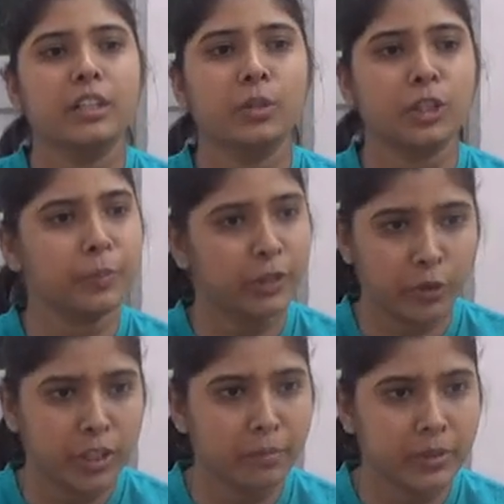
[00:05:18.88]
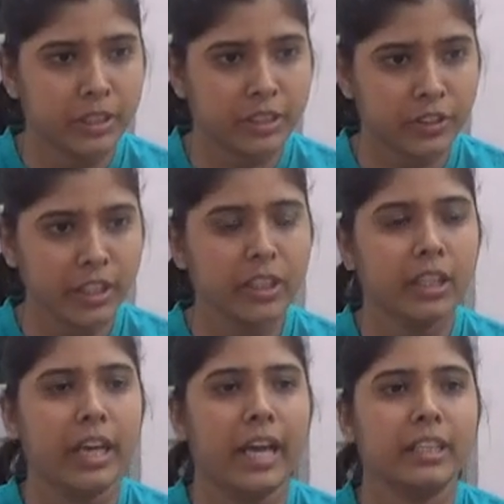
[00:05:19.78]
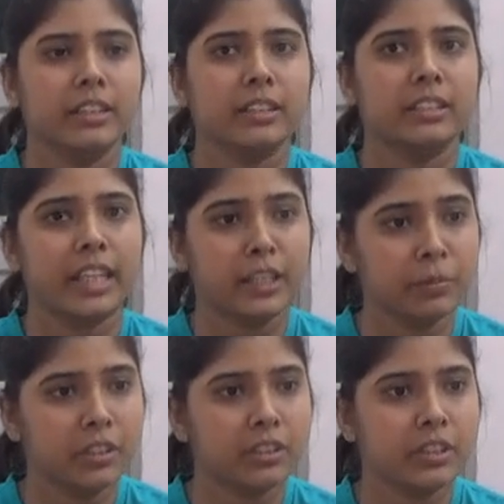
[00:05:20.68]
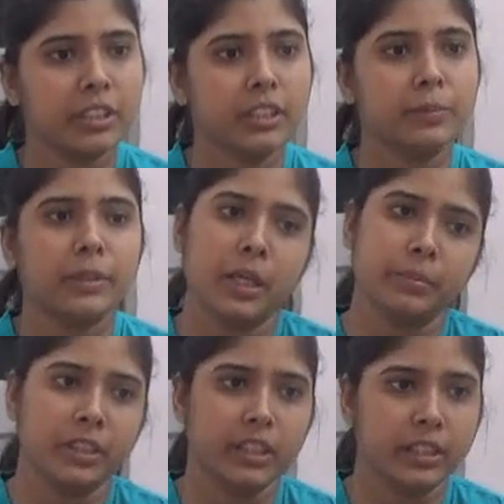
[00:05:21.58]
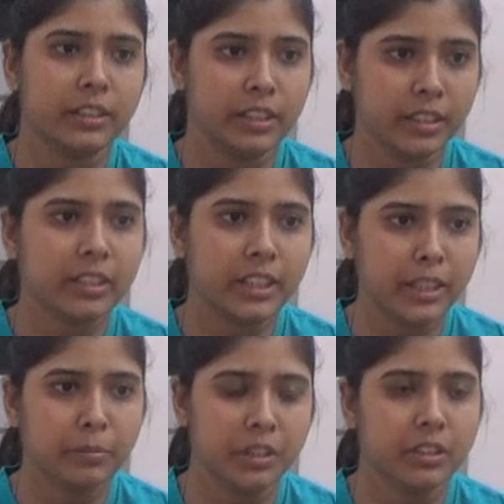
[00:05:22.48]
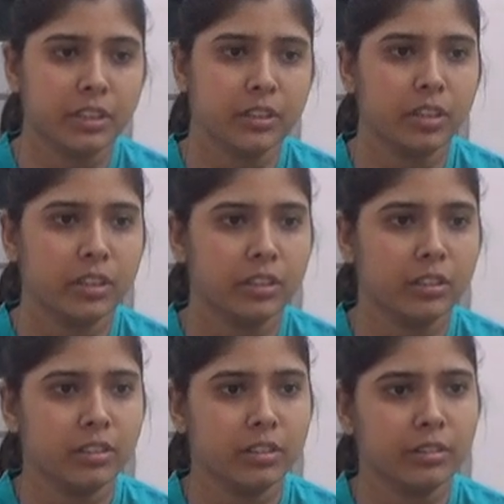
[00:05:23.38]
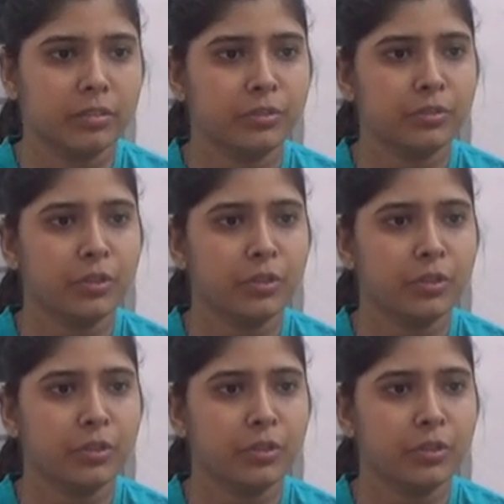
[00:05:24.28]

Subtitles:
He holds petroleum ministry, and the state ministry is Pratap Sarangi, sir. He is a state minister, not